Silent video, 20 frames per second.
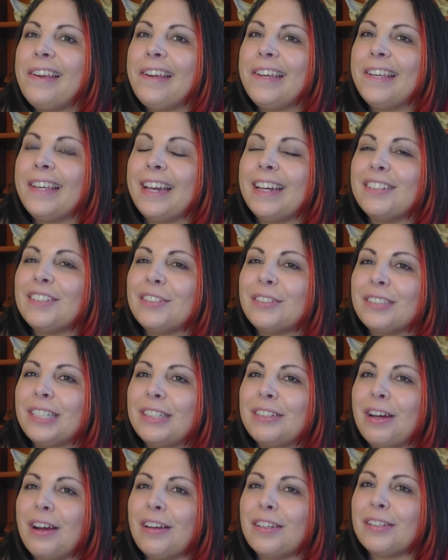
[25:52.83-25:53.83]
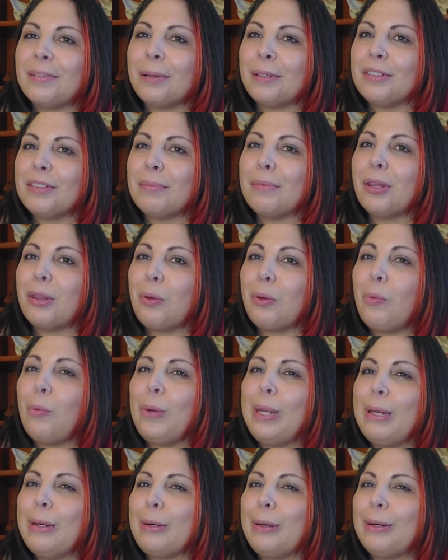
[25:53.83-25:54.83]
yeah, it certainly talks about some of the
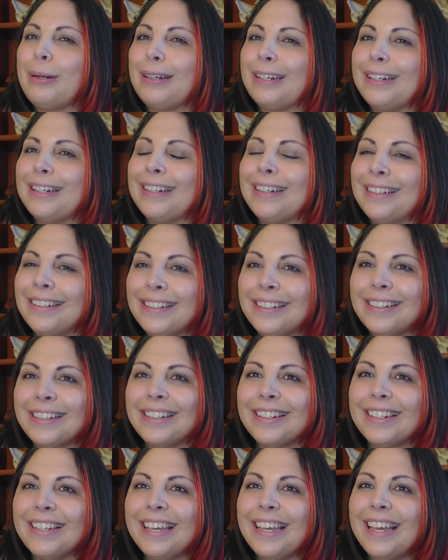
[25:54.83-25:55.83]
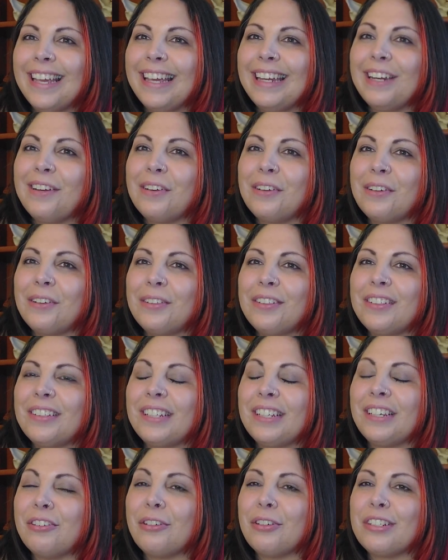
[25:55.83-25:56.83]
weird
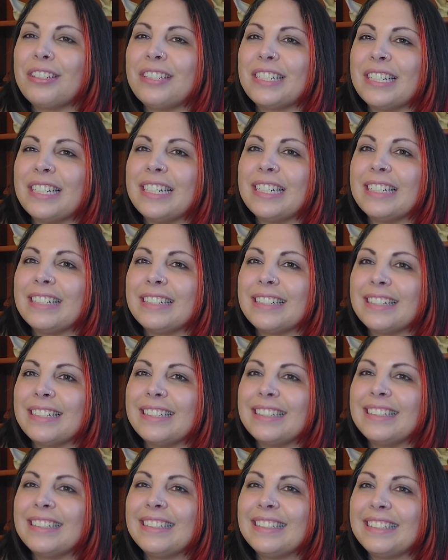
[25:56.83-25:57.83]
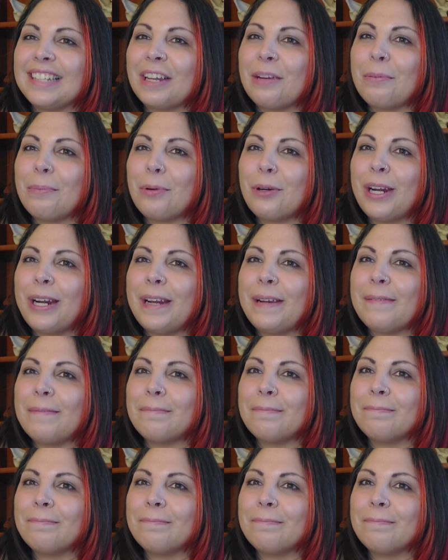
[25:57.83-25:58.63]
idiosyncrasies in Sudbury.